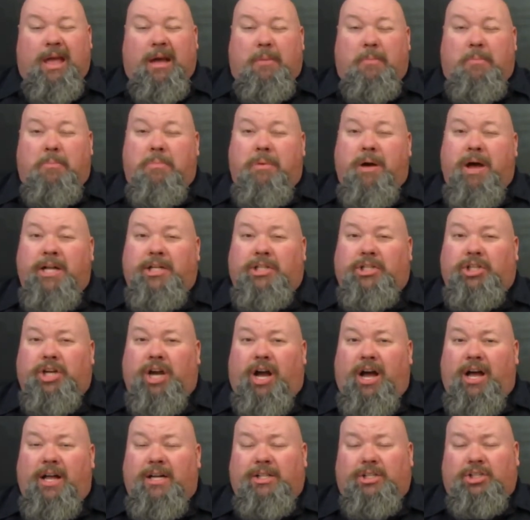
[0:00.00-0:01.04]
much
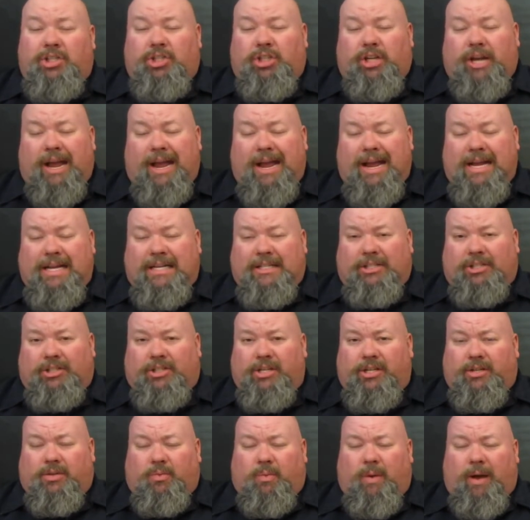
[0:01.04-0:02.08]
unchanged
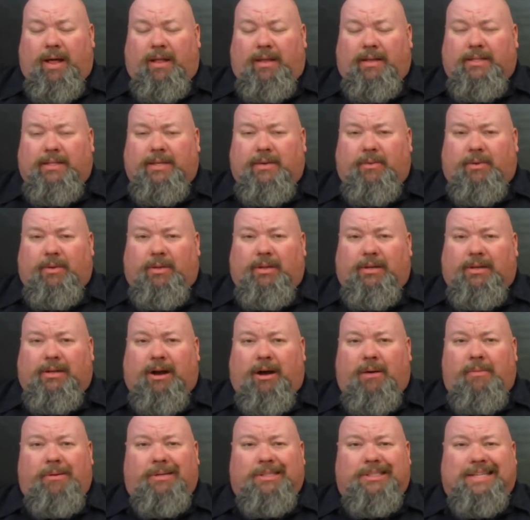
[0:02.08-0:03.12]
as well, as it will look
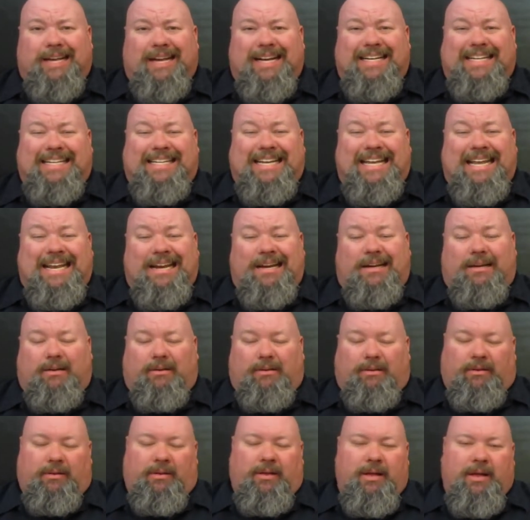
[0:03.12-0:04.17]
almost
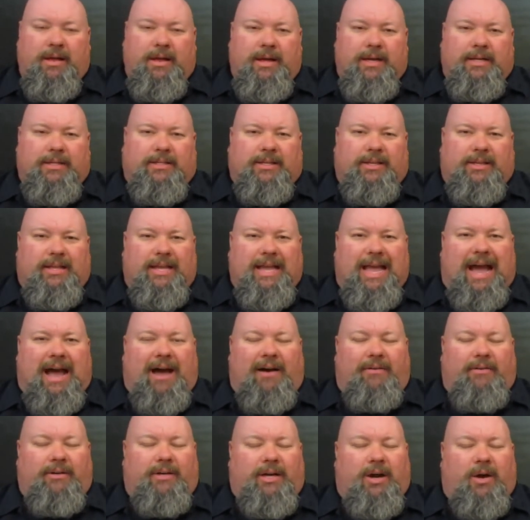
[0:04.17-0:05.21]
identical to the
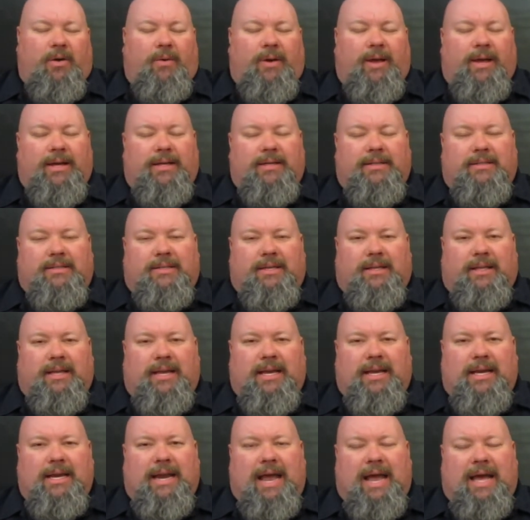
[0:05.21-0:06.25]
outgoing
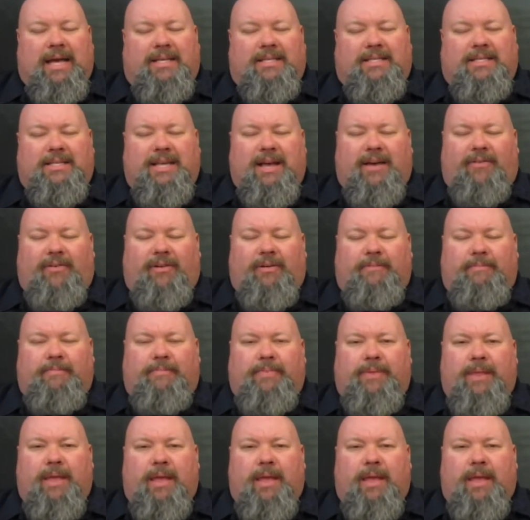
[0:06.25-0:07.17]
Saleen S7.